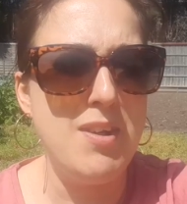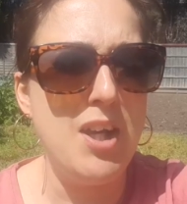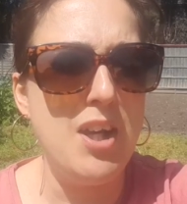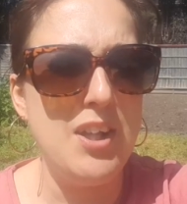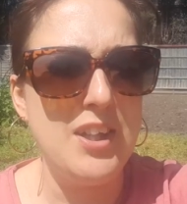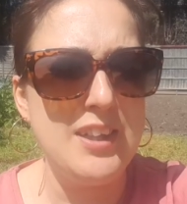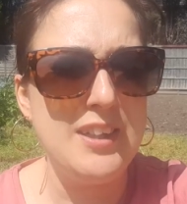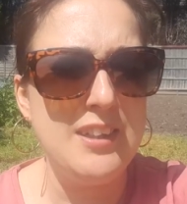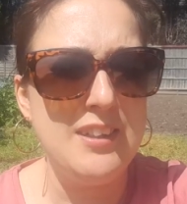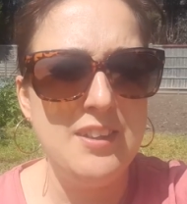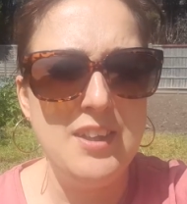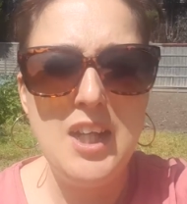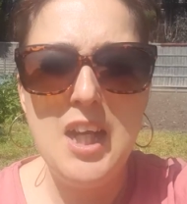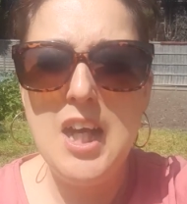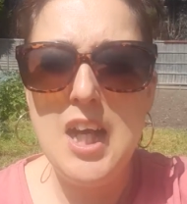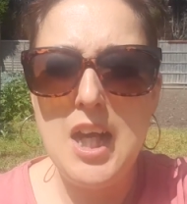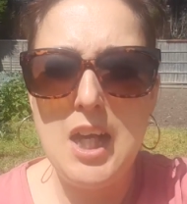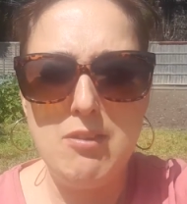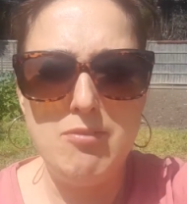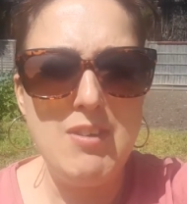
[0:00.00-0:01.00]
like
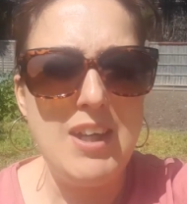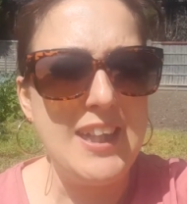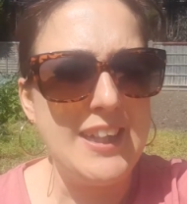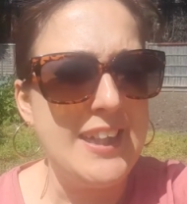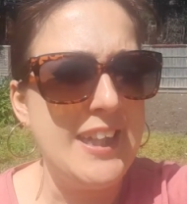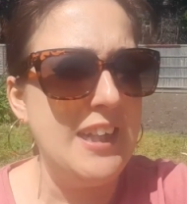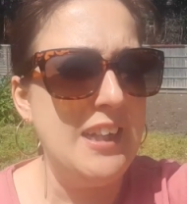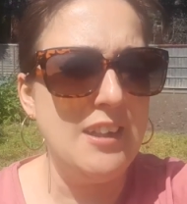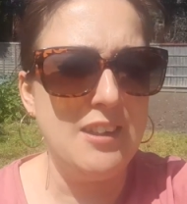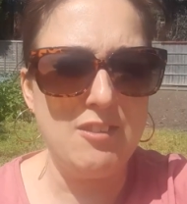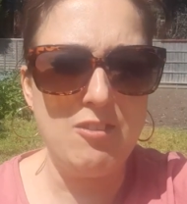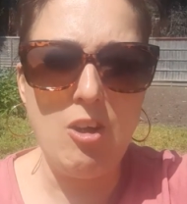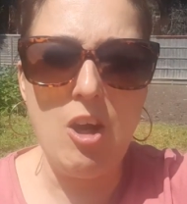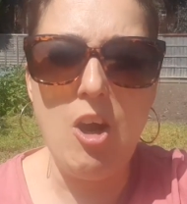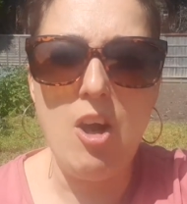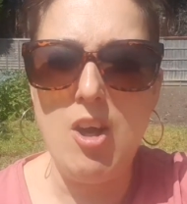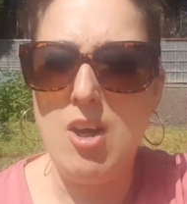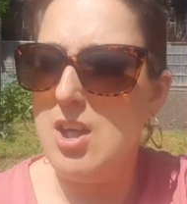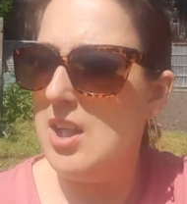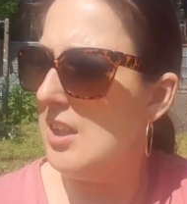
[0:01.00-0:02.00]
a regular
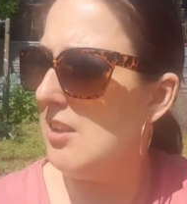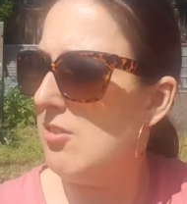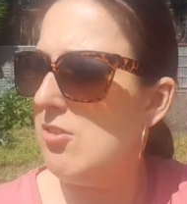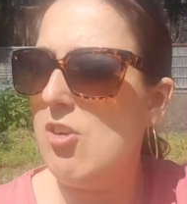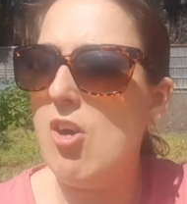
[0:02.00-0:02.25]
co uh,